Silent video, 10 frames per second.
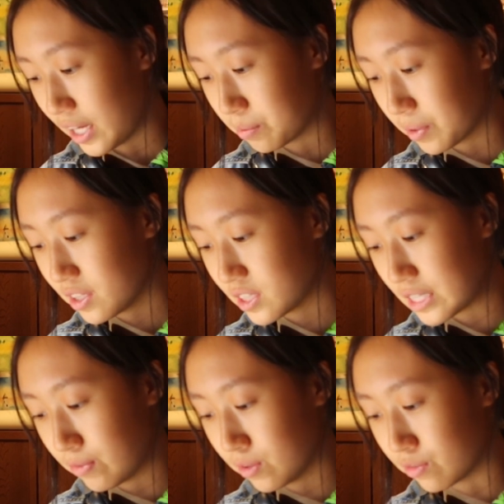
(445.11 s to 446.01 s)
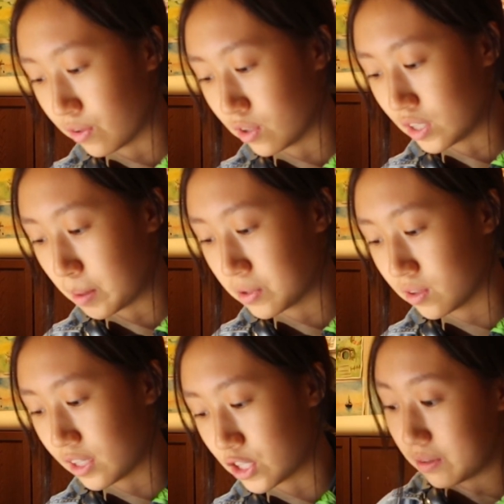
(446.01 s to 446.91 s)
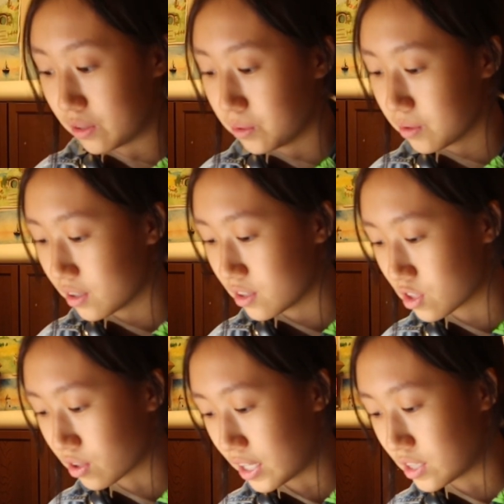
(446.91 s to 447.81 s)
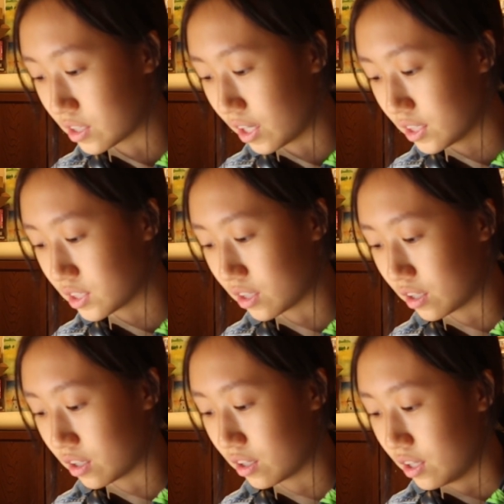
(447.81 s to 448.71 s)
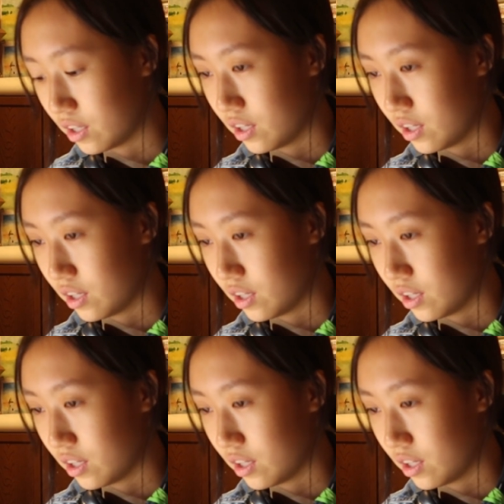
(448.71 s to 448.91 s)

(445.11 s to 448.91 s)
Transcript: And we can see from the first episode that when Lucas tried to talk to her